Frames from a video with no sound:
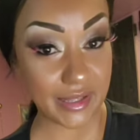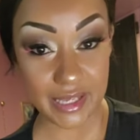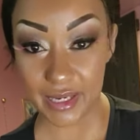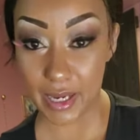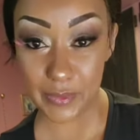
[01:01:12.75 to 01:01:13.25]

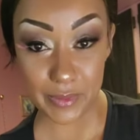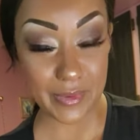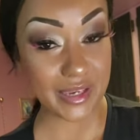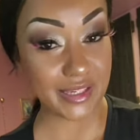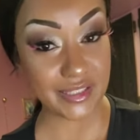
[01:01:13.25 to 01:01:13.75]
Like, I be
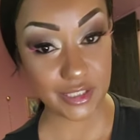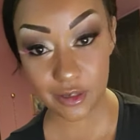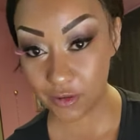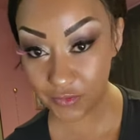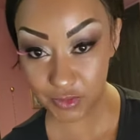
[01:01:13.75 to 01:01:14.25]
making
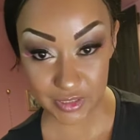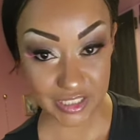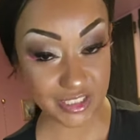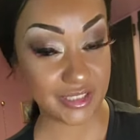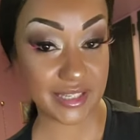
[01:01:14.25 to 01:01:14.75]
soul food
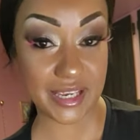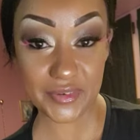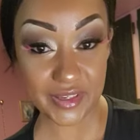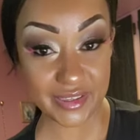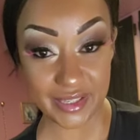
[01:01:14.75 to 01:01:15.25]
dishes,
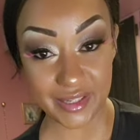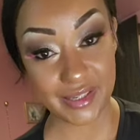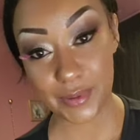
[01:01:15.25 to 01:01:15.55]
everything,